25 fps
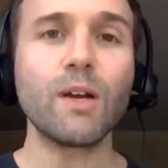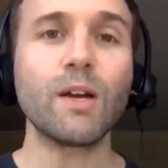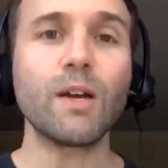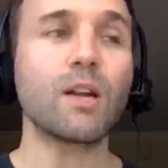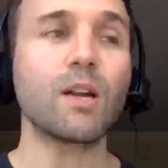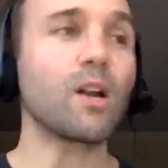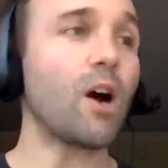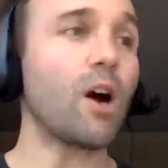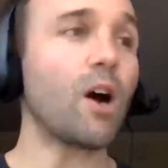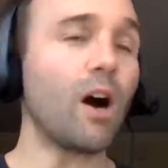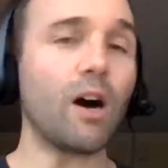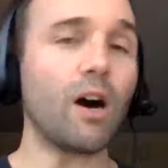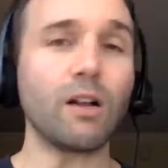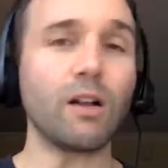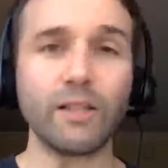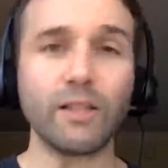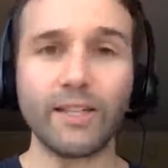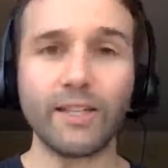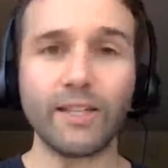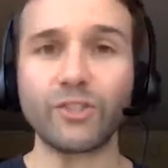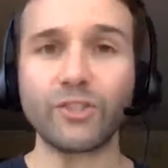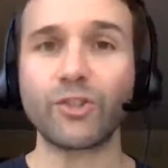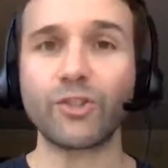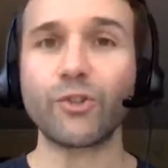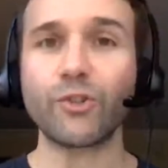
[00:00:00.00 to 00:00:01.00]

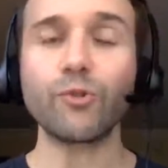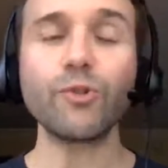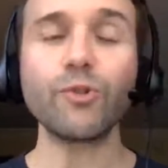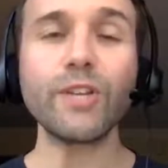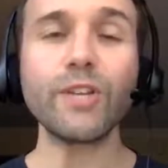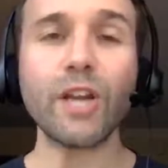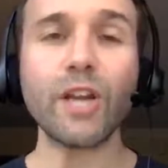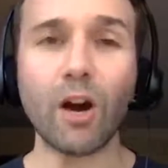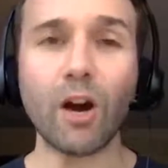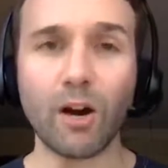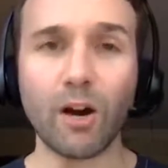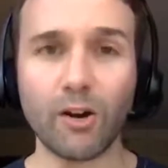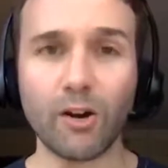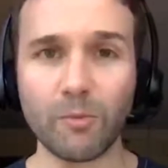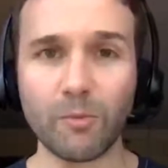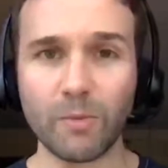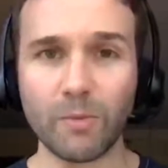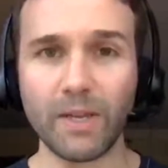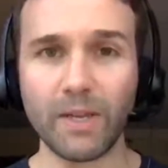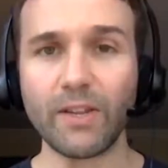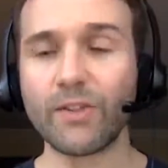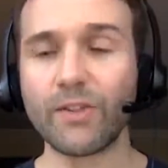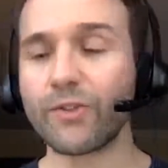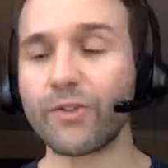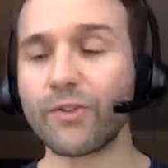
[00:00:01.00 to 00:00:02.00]
college, through the
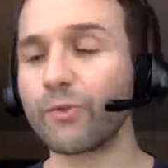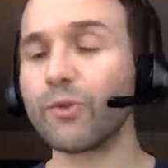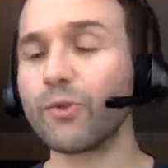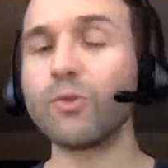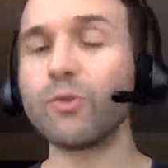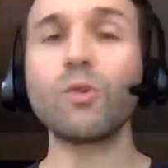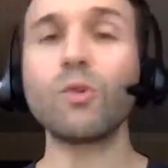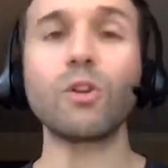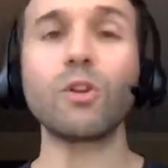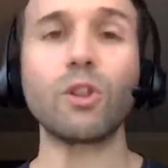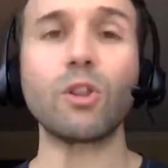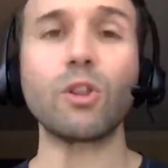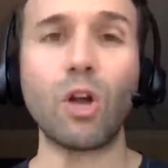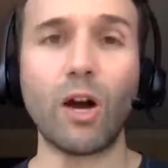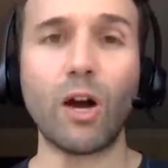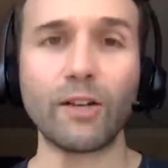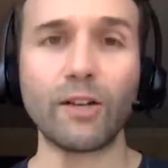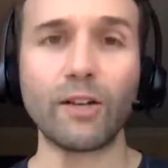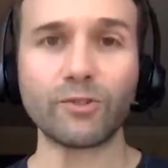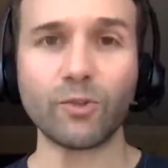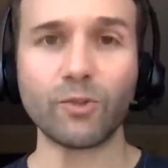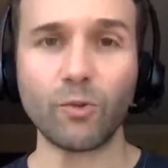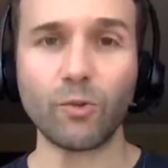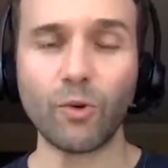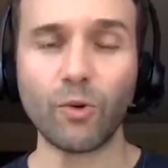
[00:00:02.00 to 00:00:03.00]
Army, through law
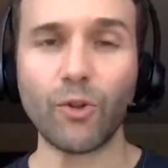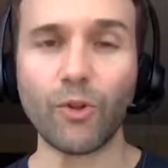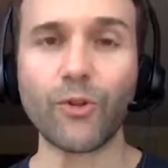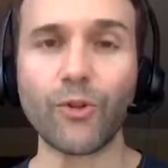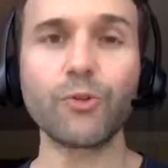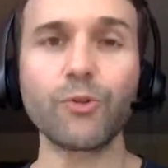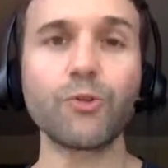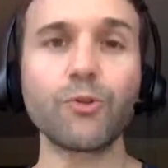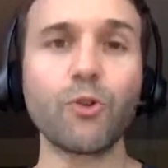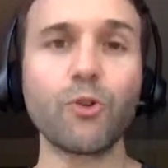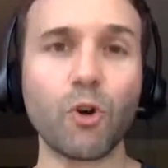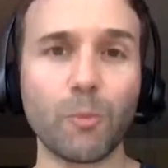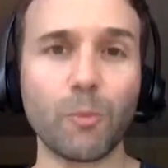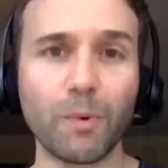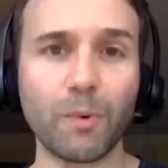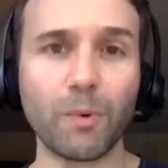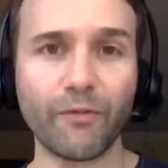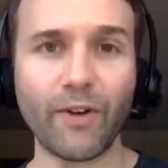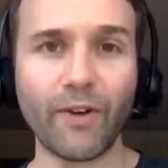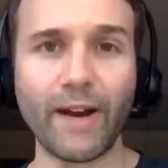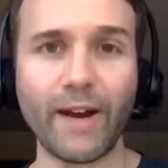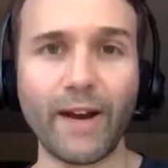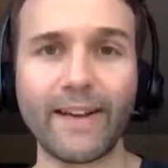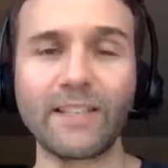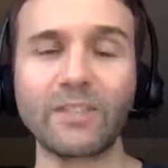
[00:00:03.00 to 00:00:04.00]
school, through corporate
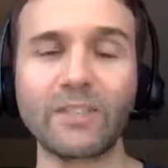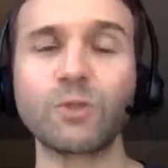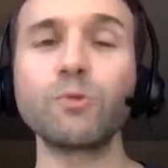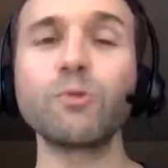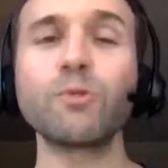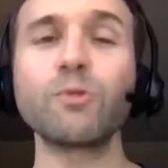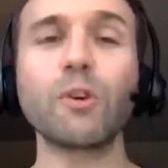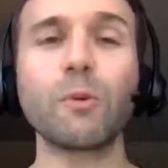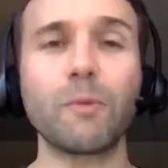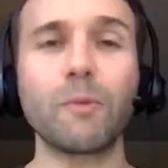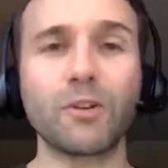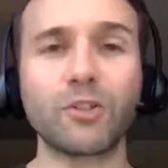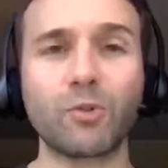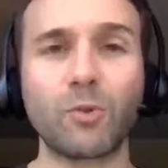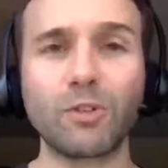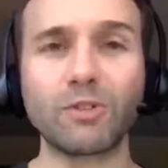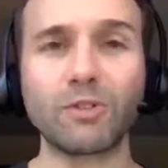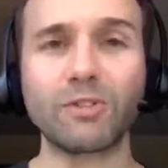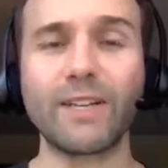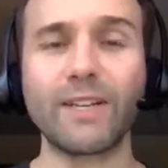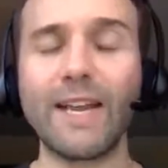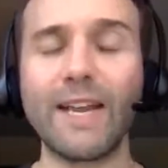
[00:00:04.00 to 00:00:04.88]
finance, through commercial real estate.